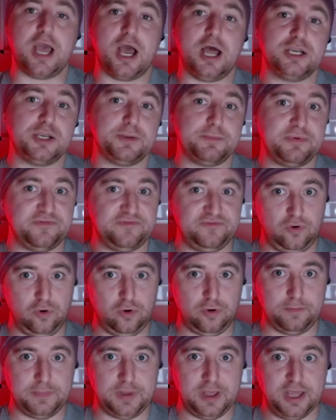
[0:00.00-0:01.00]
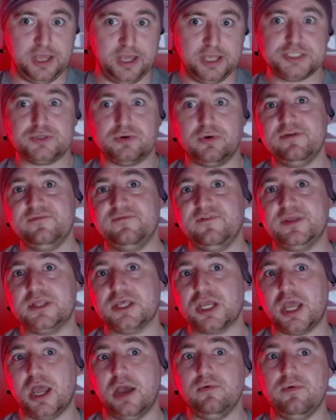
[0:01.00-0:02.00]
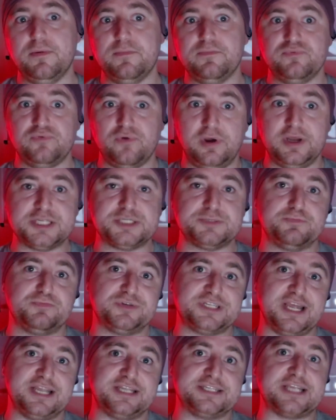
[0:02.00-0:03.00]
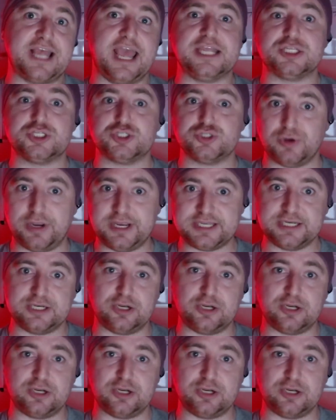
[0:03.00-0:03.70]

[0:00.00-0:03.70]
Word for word: underperform. So I think the current price presents a trading